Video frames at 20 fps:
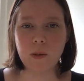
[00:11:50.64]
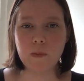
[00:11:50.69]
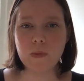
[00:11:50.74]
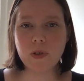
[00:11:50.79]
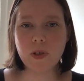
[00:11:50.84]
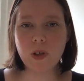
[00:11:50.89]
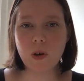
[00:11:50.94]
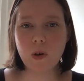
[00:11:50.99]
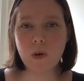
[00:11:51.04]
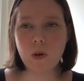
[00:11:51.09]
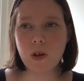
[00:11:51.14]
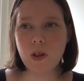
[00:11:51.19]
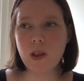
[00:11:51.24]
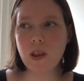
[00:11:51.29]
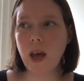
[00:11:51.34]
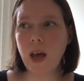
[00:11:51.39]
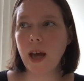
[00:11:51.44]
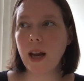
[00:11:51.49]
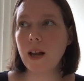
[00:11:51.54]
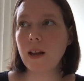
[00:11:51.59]
So
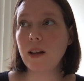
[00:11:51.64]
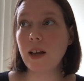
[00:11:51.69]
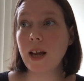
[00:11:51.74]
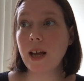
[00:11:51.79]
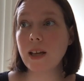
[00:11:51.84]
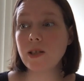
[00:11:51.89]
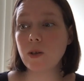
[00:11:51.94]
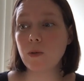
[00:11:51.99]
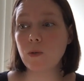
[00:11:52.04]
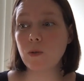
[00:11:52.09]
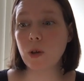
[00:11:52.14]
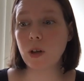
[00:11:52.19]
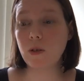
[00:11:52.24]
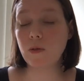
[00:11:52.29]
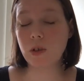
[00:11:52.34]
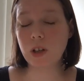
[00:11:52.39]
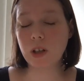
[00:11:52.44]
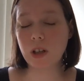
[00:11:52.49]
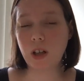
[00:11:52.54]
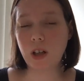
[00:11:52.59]
that has a
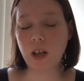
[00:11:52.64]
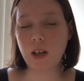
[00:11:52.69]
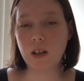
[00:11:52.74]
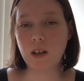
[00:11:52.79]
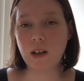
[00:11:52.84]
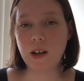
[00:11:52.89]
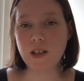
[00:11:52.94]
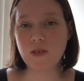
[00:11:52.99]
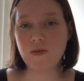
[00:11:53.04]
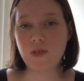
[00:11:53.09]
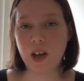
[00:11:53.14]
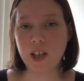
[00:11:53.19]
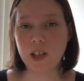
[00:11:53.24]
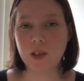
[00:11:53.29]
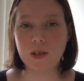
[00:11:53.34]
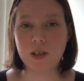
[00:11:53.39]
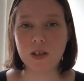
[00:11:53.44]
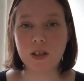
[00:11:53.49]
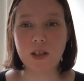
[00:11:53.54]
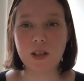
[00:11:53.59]
really nice
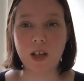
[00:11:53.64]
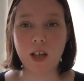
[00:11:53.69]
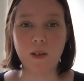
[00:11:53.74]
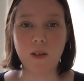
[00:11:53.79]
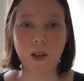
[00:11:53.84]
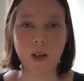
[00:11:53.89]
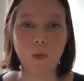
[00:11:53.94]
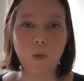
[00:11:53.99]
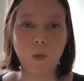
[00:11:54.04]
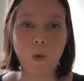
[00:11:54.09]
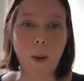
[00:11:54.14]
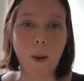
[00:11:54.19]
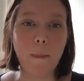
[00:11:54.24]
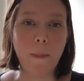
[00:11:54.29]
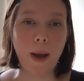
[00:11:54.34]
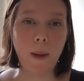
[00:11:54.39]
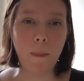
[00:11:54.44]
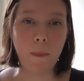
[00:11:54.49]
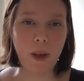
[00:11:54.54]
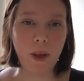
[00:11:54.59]
value in seeing like what
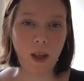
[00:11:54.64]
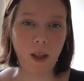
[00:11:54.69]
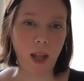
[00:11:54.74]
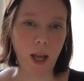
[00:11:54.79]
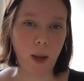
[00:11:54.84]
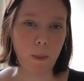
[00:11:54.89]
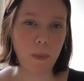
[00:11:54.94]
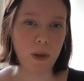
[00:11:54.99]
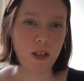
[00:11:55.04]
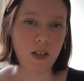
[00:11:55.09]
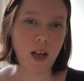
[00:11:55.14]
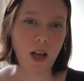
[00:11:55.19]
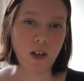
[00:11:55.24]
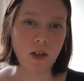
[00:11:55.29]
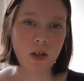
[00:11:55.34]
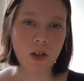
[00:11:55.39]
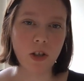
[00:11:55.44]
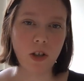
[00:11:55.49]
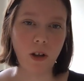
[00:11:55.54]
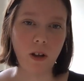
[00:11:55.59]
might be like
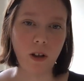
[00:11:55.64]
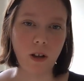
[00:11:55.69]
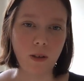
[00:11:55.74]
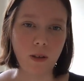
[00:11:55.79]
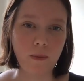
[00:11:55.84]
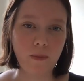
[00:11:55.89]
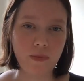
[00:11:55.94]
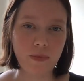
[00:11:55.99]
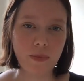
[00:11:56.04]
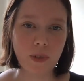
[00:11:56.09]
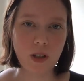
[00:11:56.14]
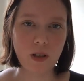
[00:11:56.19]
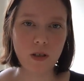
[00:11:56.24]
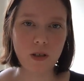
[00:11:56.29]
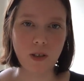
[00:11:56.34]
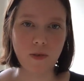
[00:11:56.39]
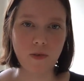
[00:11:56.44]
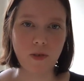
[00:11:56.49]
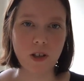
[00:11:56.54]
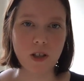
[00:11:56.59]
potential
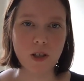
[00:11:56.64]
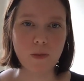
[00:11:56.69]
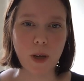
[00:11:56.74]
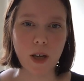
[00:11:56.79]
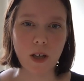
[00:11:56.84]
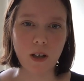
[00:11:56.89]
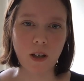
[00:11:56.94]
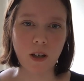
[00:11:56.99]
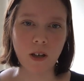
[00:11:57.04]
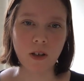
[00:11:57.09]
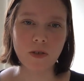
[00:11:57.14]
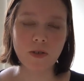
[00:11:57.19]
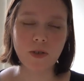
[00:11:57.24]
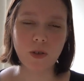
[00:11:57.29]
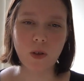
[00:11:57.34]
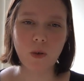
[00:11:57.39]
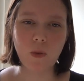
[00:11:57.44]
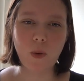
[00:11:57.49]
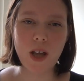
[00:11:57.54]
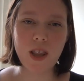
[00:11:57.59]
difference makers.
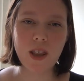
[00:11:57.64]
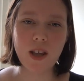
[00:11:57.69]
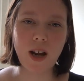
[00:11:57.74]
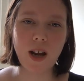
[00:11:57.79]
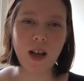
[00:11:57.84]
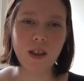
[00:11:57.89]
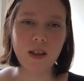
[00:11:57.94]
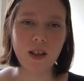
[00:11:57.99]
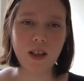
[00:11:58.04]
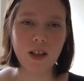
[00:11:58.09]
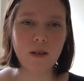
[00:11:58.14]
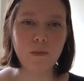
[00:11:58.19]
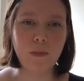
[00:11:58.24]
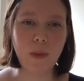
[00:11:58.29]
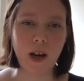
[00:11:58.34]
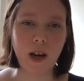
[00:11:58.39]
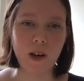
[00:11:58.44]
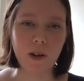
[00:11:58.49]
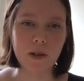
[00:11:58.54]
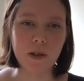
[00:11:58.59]
So the way that I think
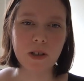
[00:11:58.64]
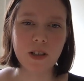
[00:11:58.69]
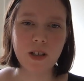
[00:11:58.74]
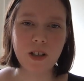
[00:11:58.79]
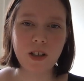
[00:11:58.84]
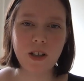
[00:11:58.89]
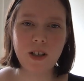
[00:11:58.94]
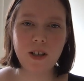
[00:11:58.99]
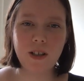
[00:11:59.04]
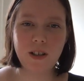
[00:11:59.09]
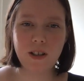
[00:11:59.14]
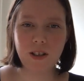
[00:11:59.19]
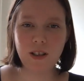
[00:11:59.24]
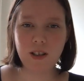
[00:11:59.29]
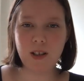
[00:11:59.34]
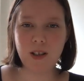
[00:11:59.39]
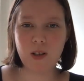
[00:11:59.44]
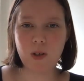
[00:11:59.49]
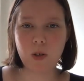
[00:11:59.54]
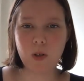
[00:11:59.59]
about
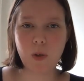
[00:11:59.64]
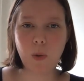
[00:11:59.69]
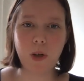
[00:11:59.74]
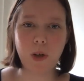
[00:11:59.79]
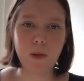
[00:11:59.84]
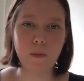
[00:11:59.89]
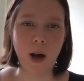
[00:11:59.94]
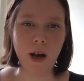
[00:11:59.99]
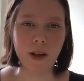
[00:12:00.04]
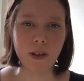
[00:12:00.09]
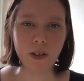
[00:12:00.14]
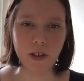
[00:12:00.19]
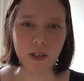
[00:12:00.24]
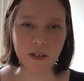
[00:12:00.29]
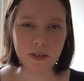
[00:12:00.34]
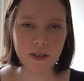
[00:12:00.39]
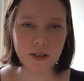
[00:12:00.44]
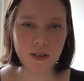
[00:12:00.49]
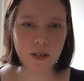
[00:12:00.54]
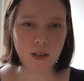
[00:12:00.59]
toy
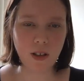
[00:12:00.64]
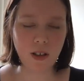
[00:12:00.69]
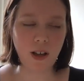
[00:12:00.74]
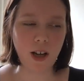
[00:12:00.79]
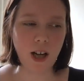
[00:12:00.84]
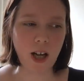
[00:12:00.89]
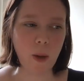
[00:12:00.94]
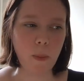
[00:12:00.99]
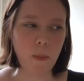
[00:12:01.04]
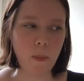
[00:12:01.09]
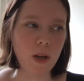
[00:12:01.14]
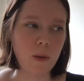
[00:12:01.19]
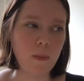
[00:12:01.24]
models in